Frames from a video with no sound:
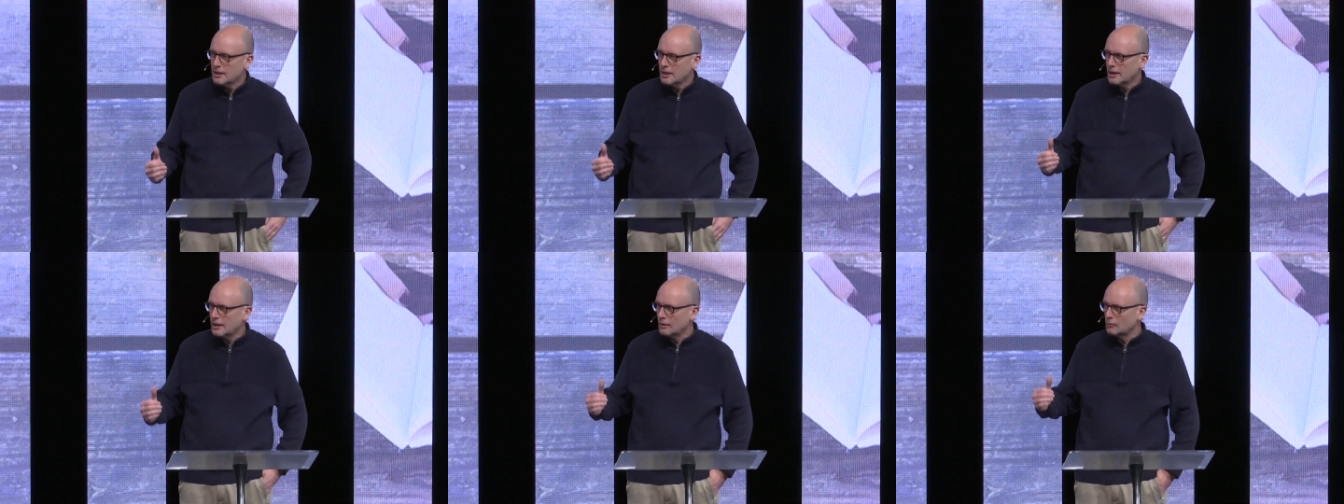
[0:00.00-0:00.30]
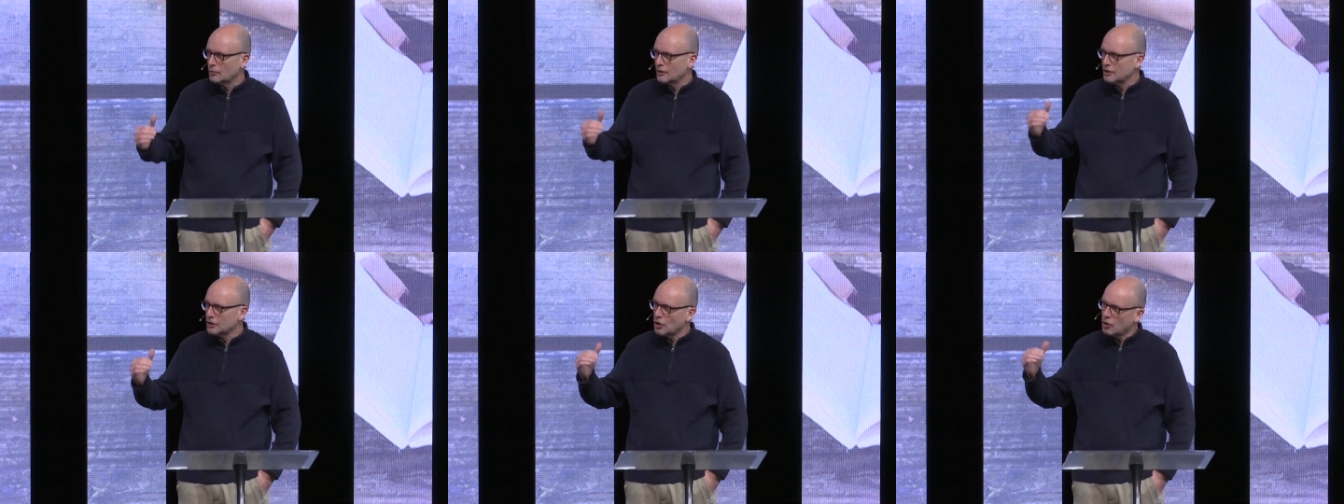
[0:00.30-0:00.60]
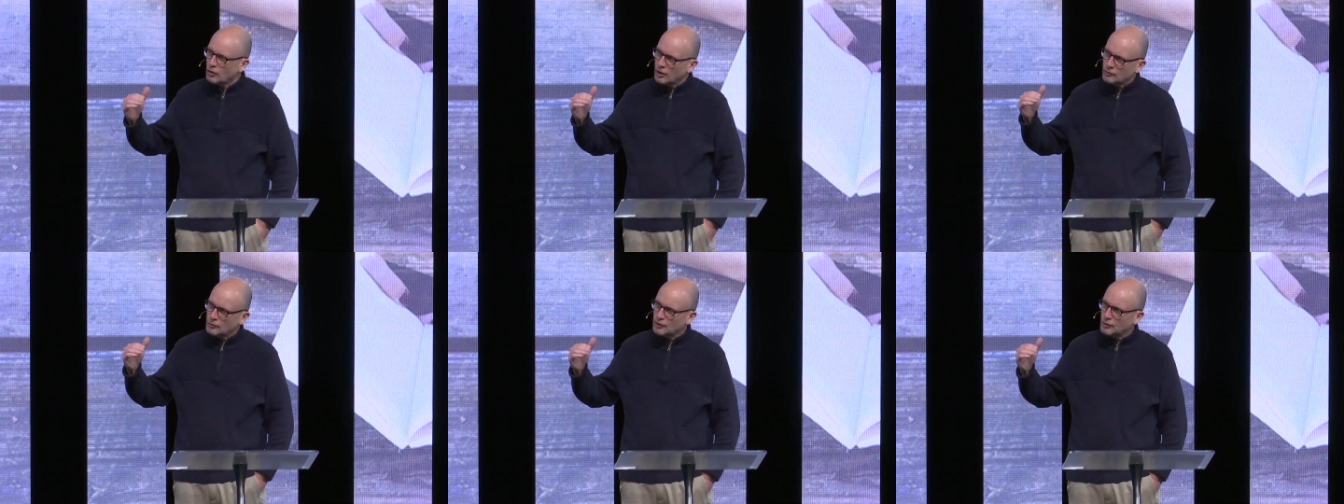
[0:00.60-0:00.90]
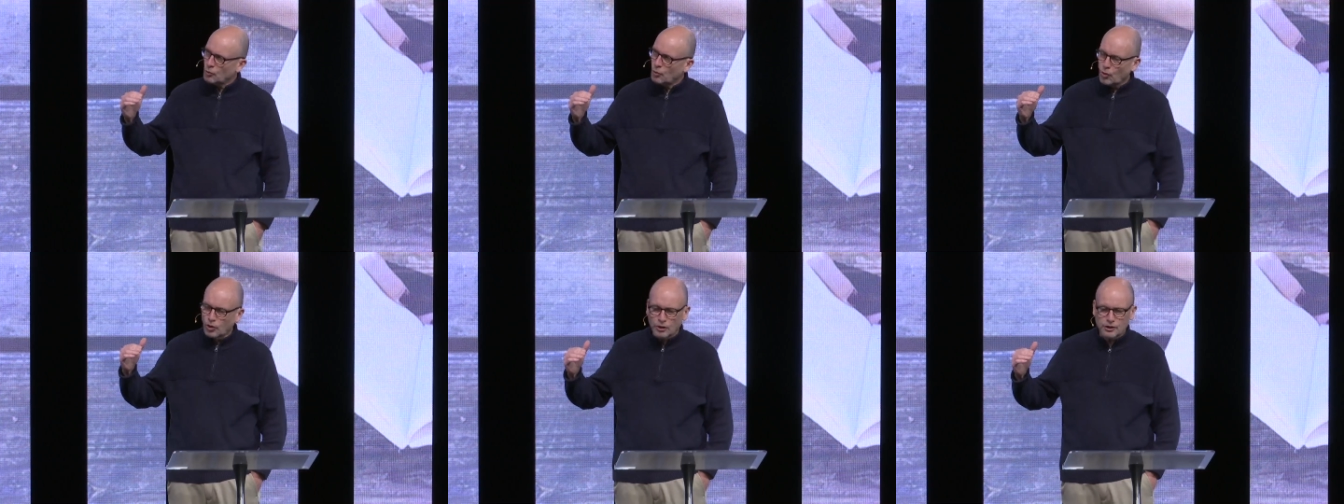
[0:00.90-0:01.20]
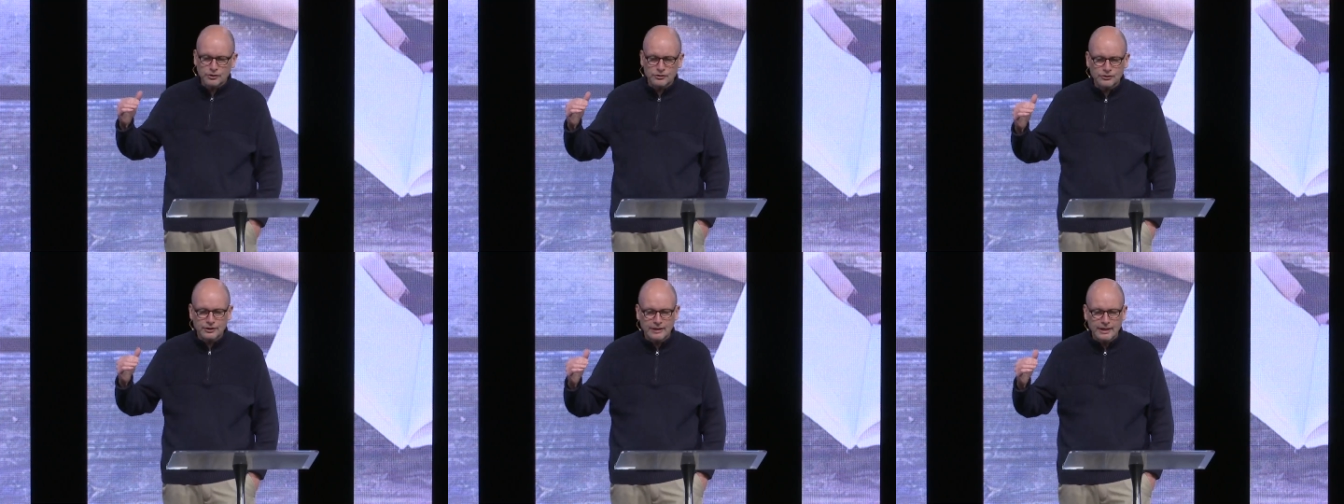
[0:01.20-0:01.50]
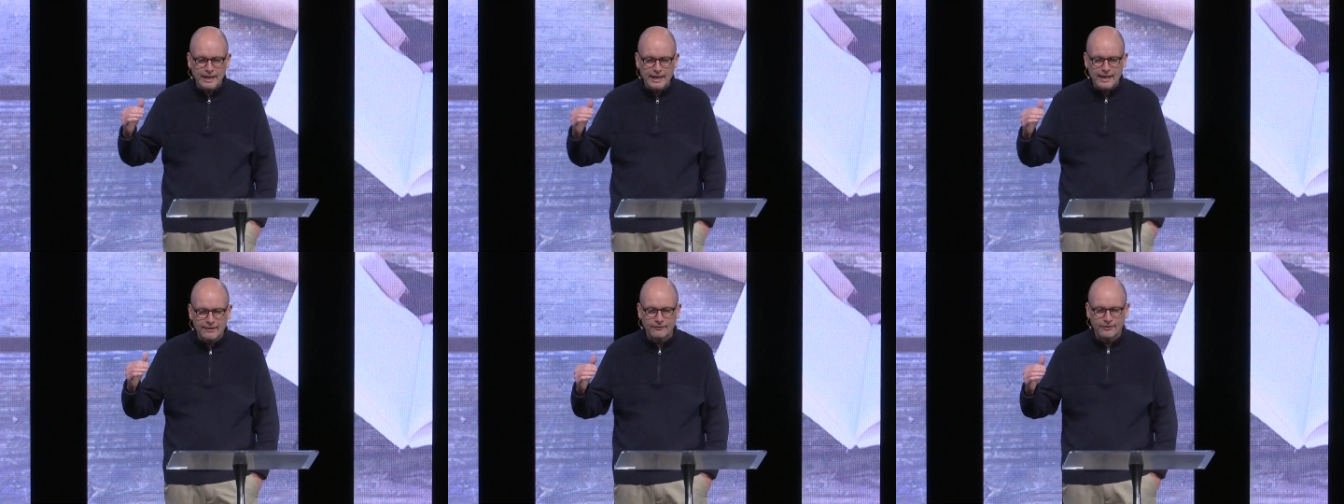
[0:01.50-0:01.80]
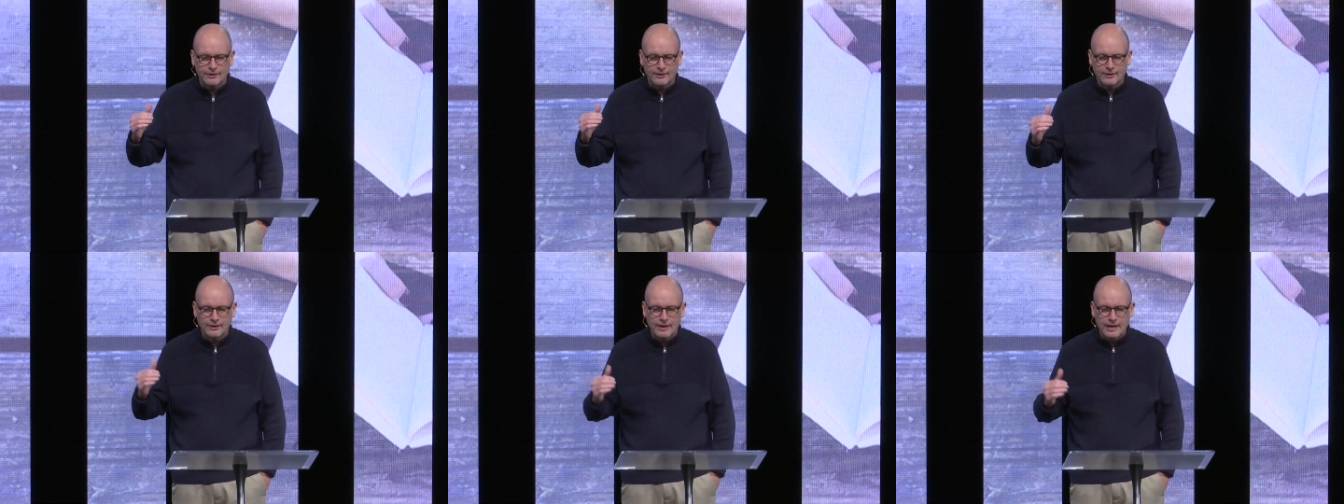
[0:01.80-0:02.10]
And we know our reward is in
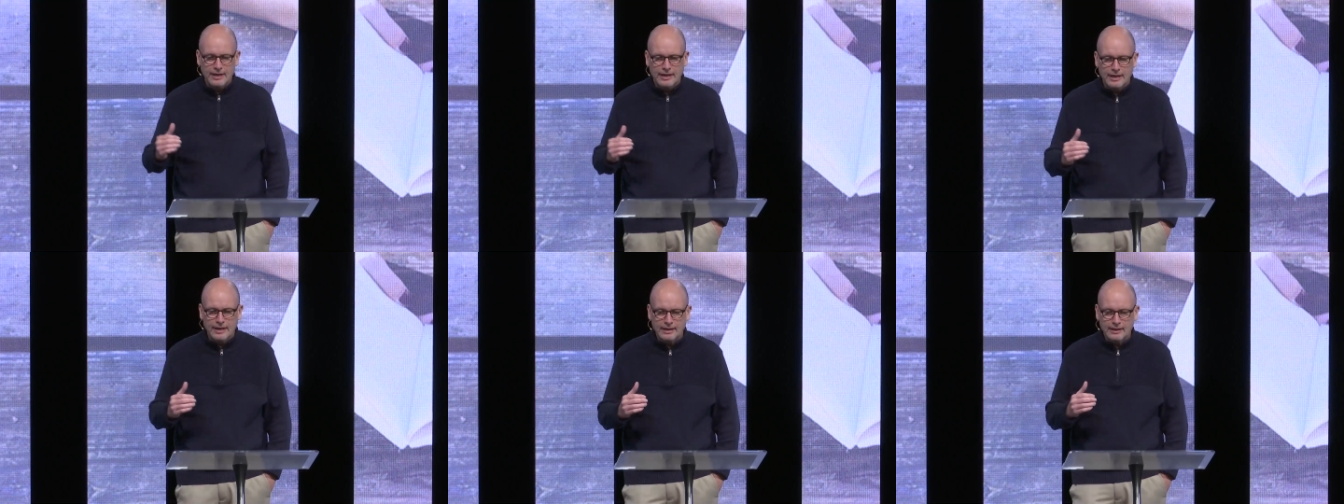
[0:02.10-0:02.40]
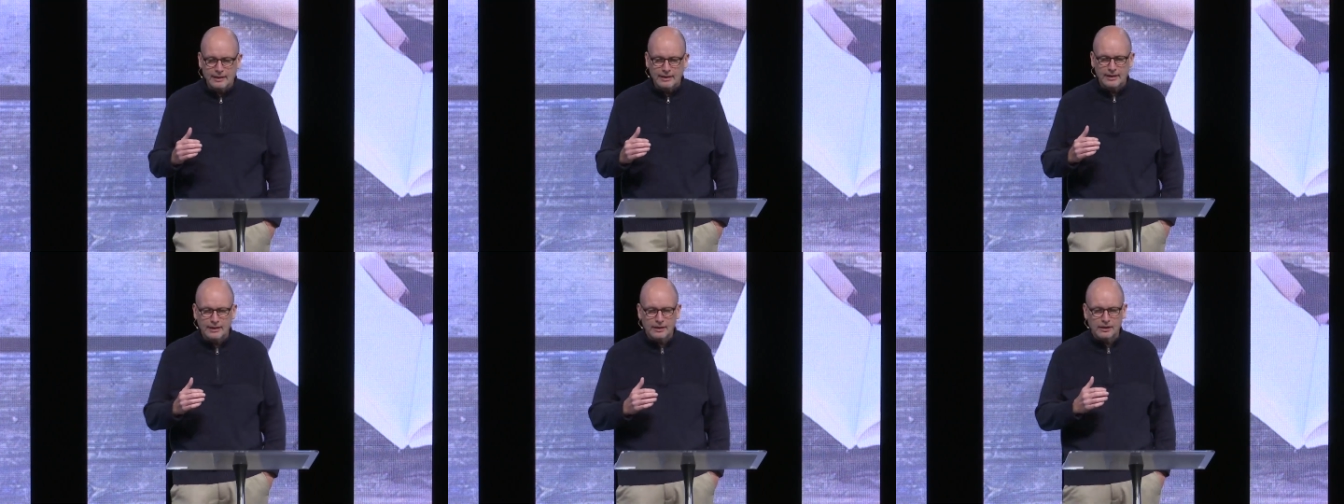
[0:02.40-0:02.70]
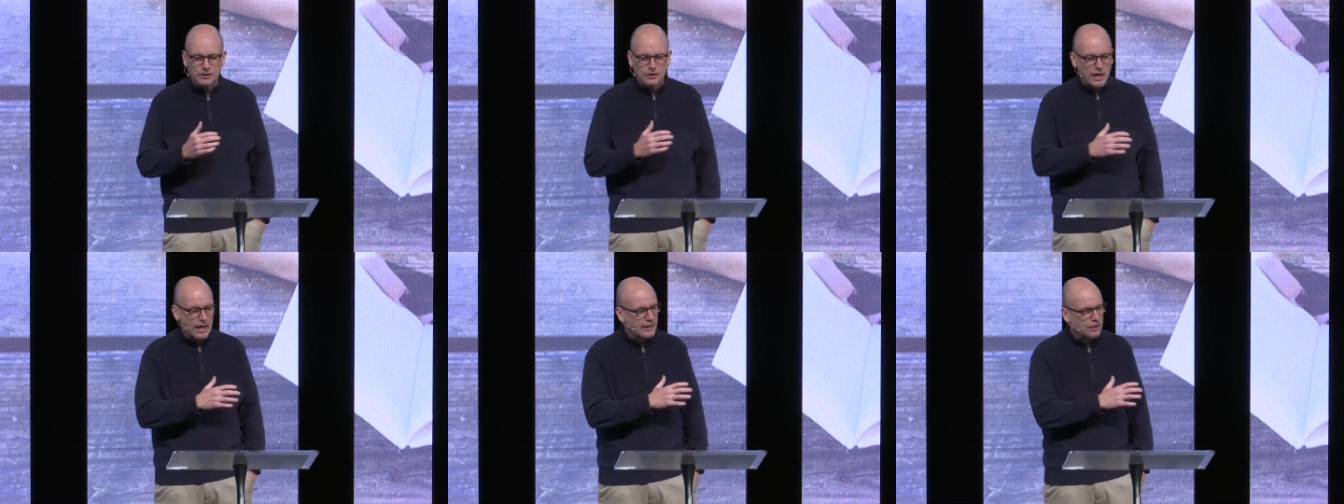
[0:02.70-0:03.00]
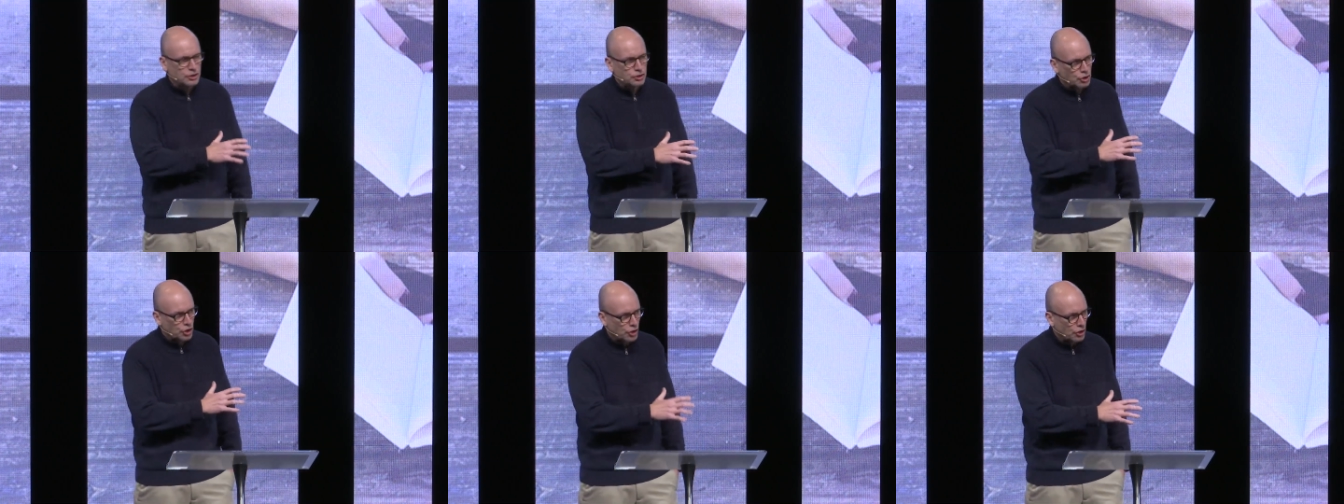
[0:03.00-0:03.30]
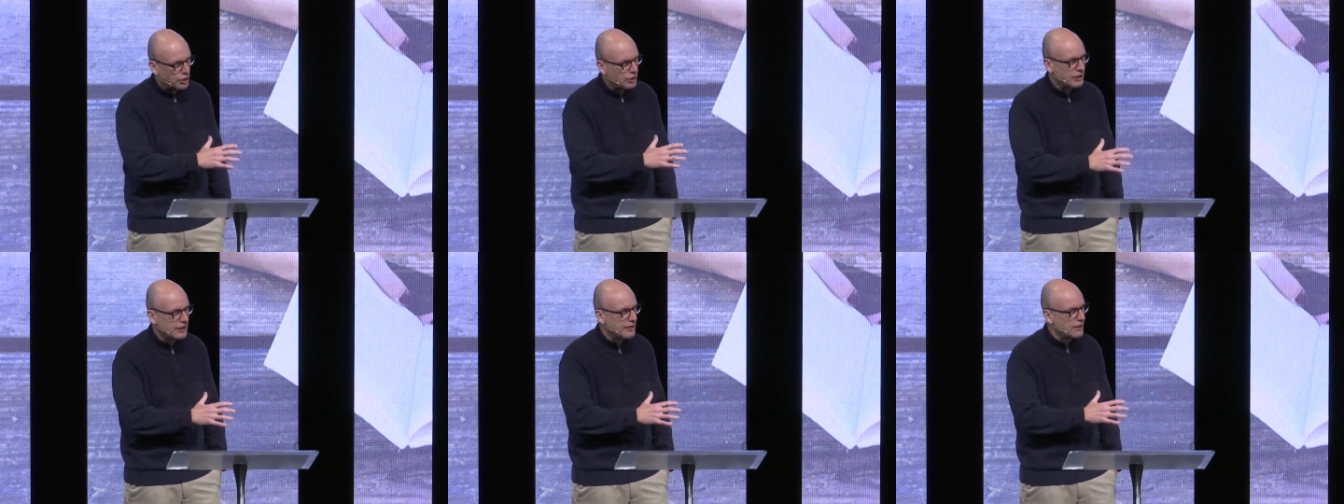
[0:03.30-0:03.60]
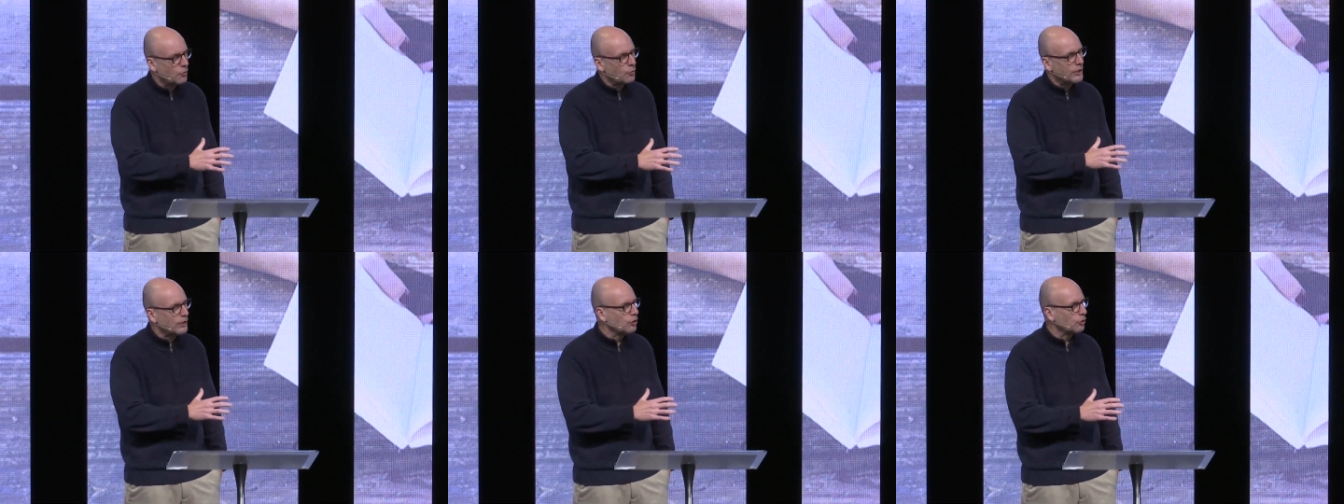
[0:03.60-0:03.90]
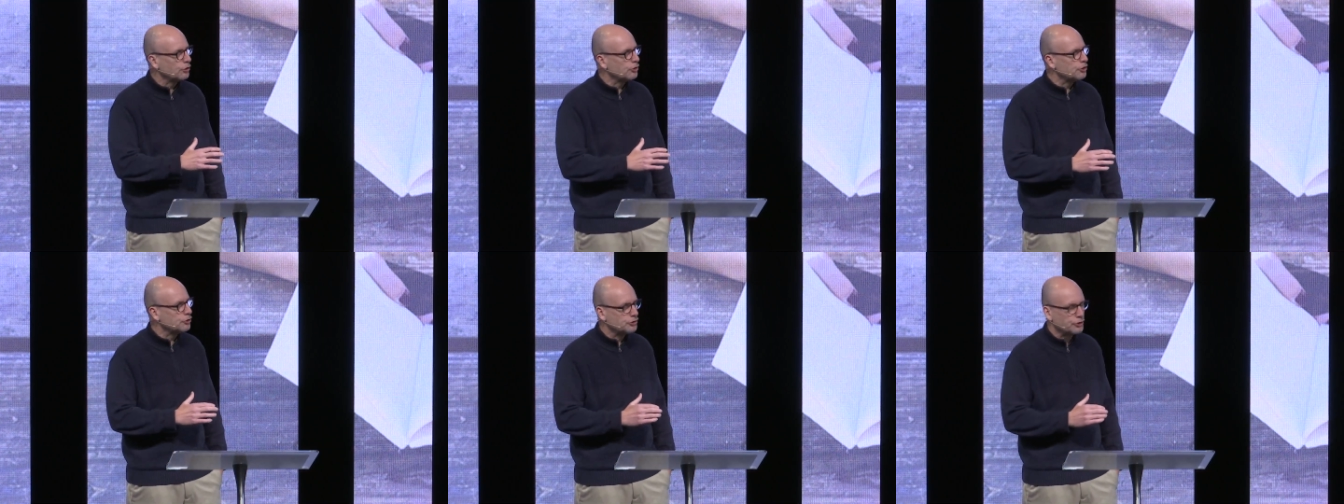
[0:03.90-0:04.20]
heaven and an eternity that we
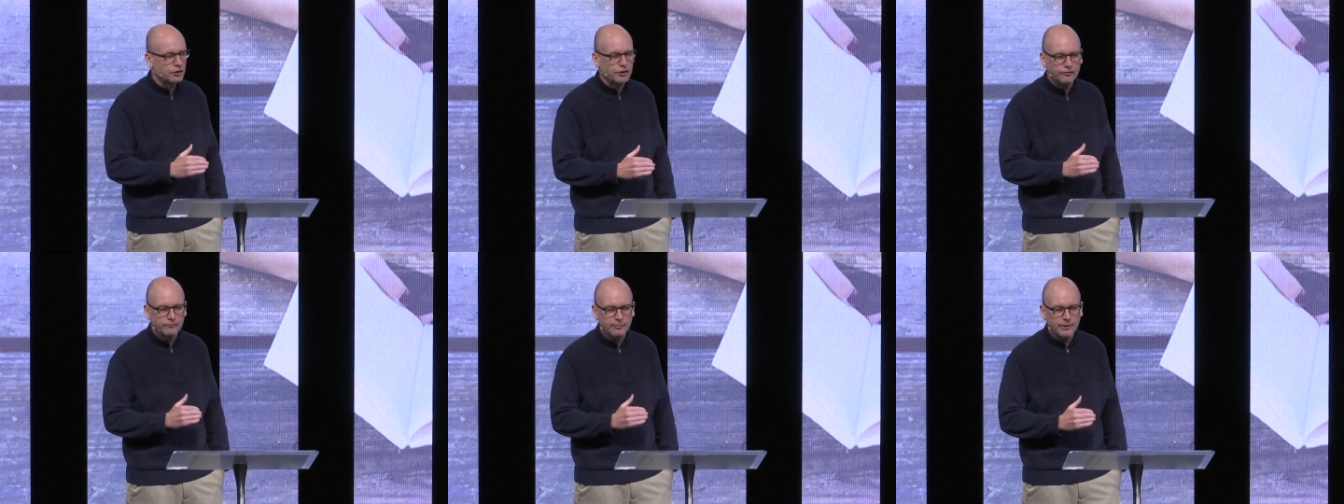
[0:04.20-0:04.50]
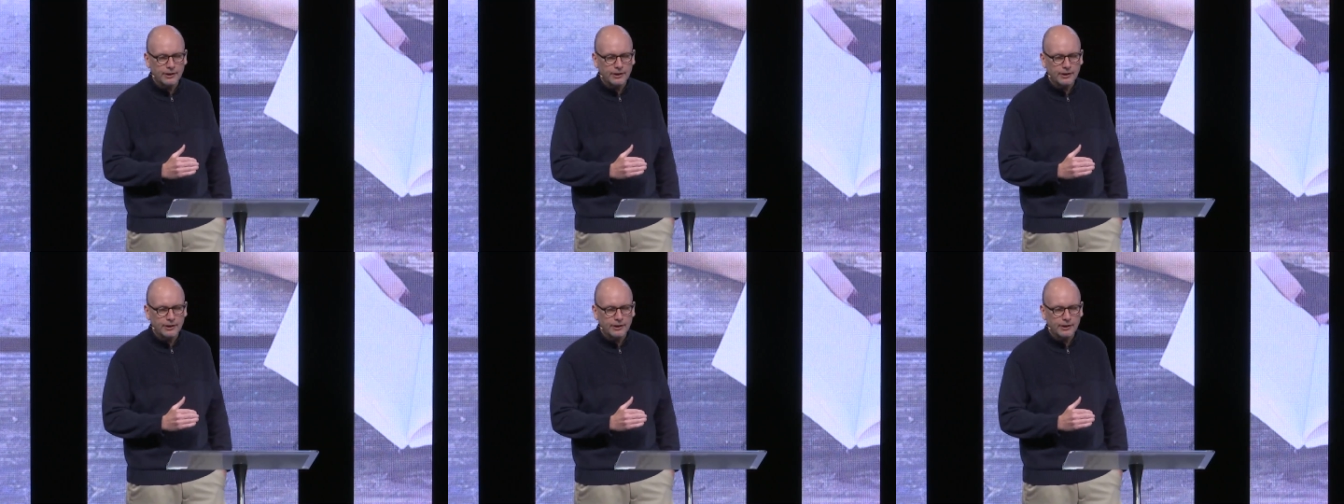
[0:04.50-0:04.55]
don't deserve,